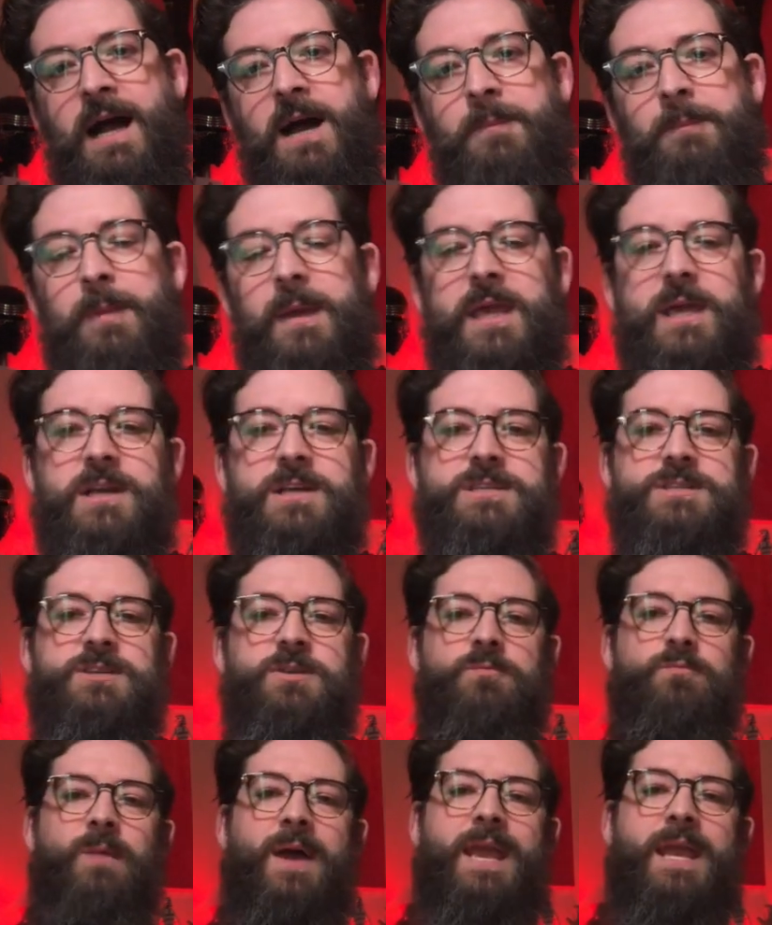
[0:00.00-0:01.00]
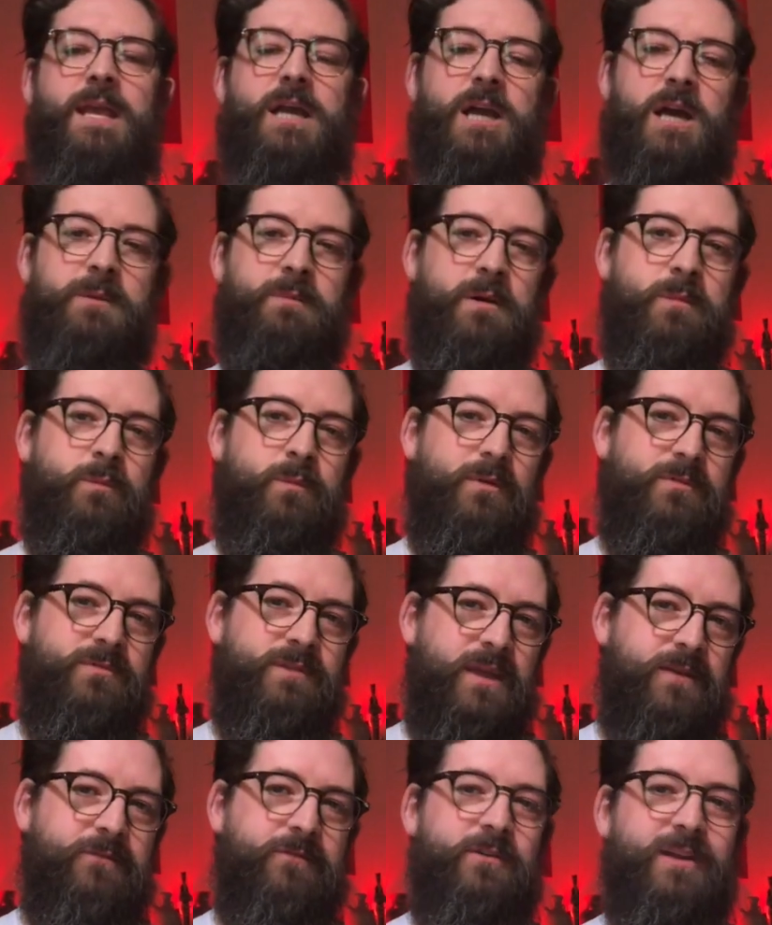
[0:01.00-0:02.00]
because you may come up with
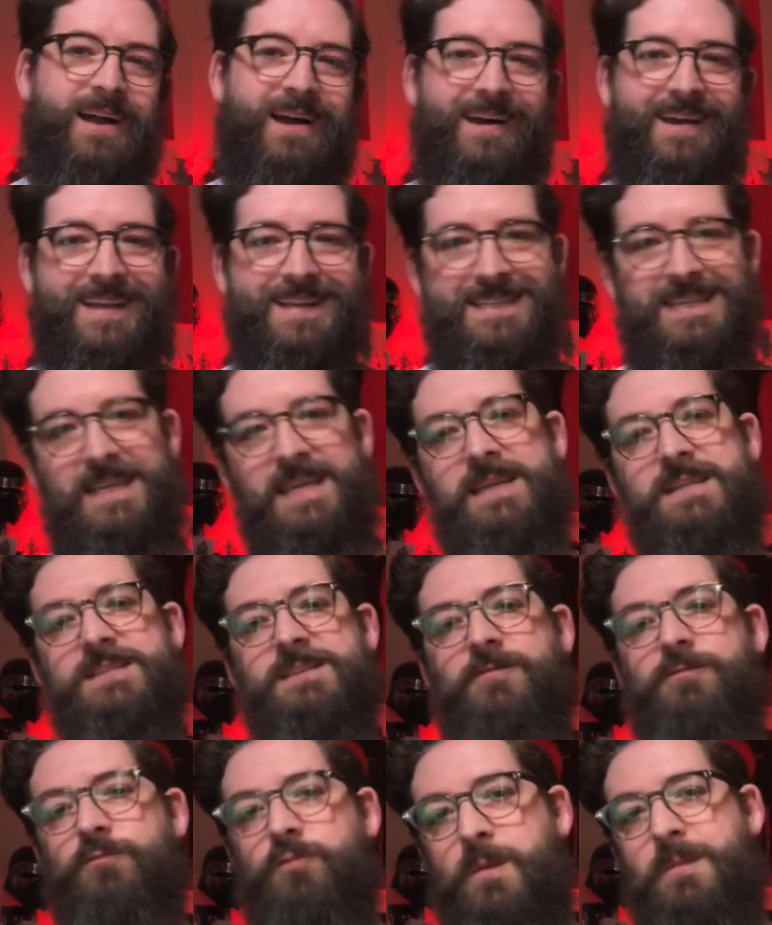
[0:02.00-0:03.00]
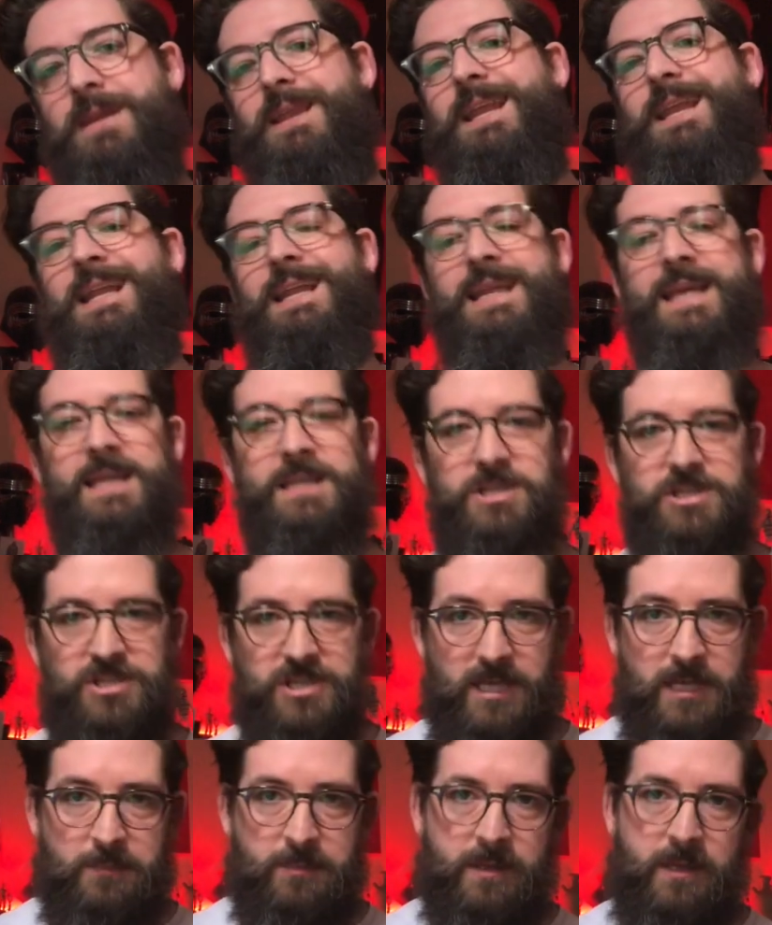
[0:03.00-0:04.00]
different ideas of women in
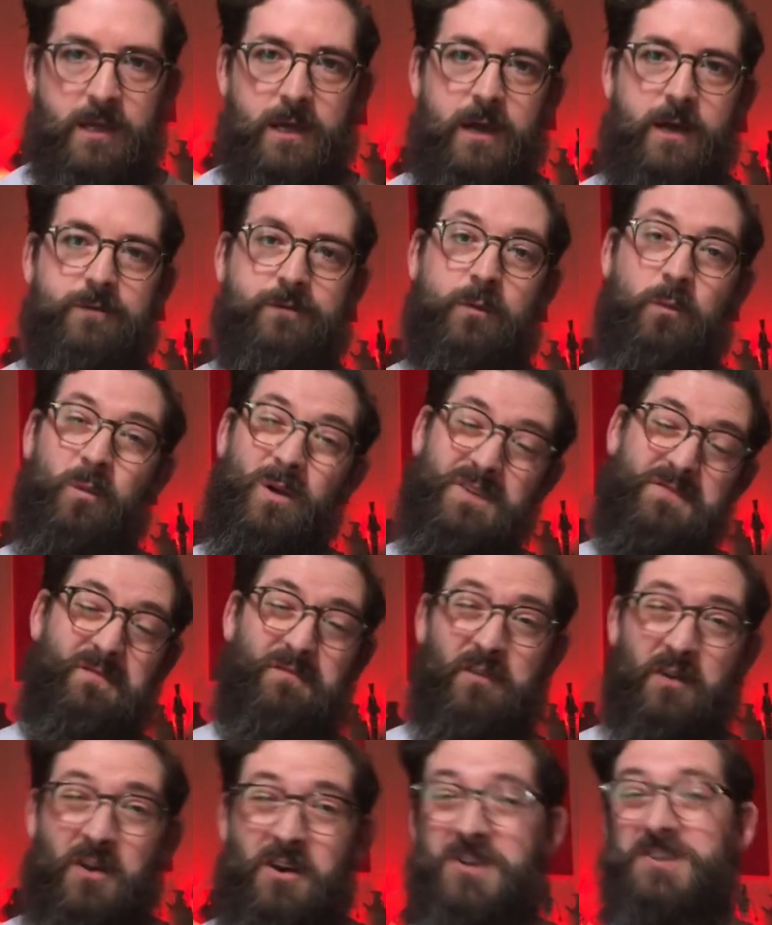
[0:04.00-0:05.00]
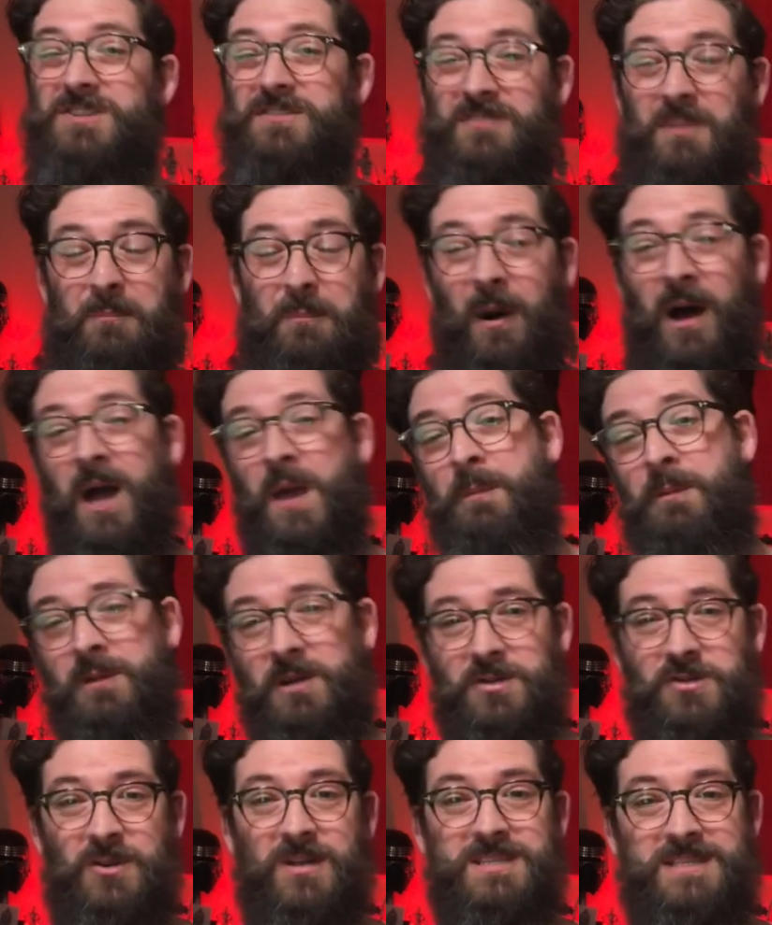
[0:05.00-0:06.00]
leadership from which version of the Bible
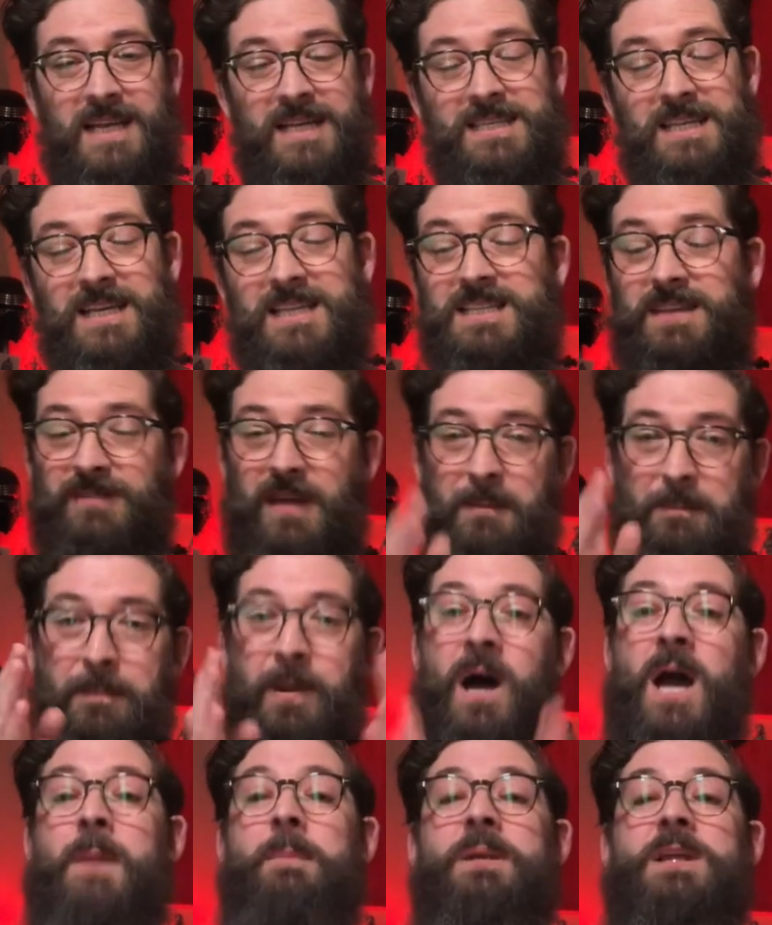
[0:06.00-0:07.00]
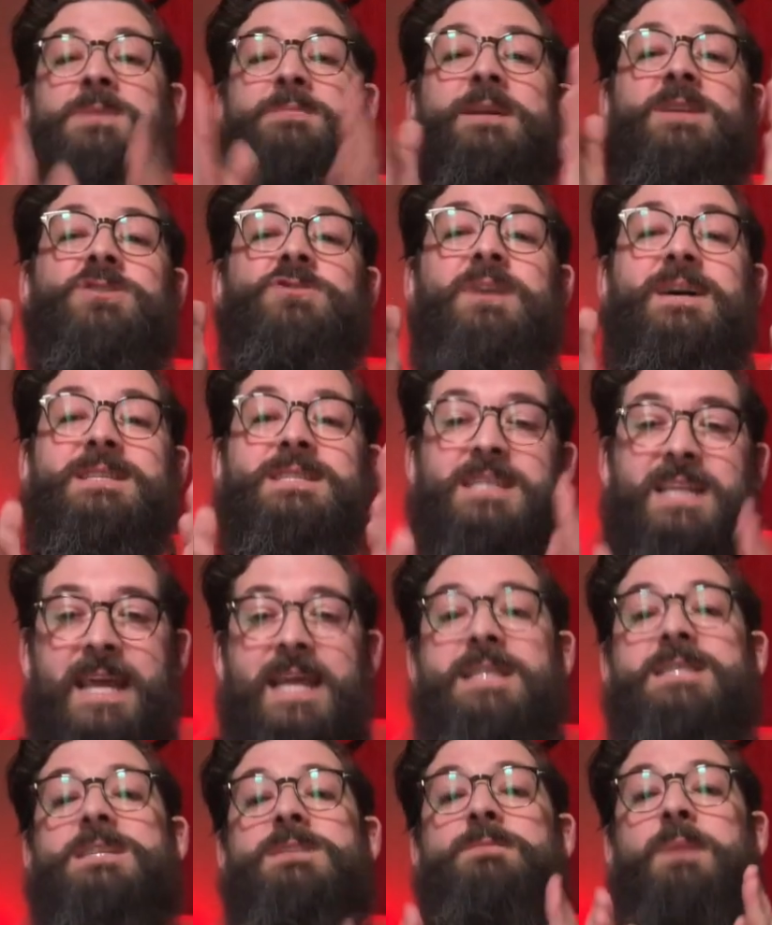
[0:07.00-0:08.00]
you're translating. Because if that Bible has been
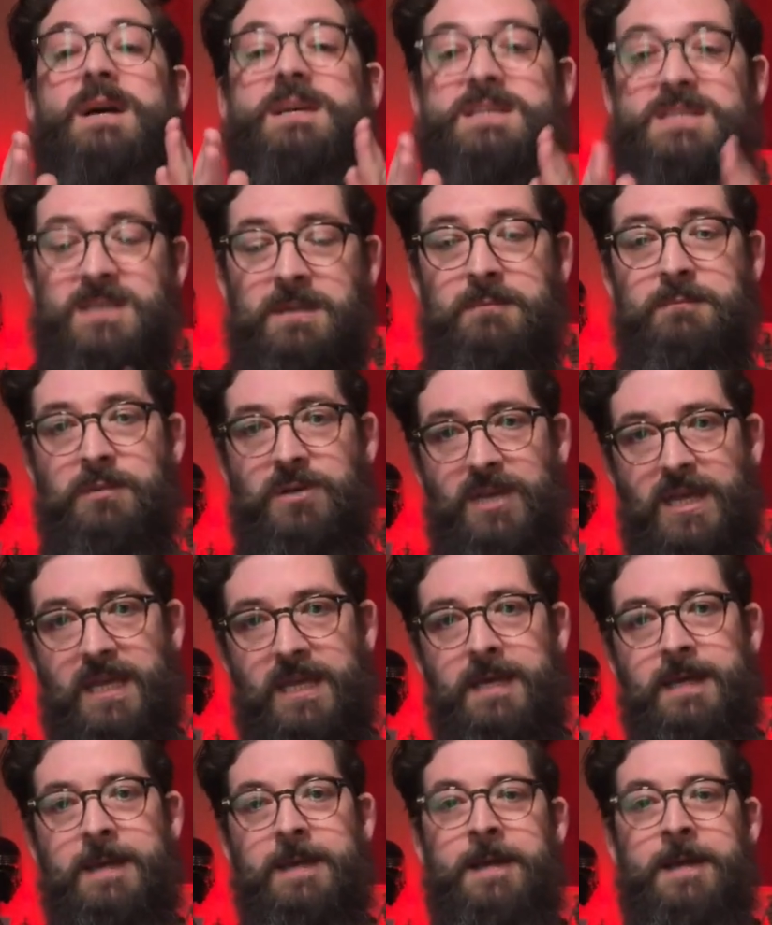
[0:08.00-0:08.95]
translated by somebody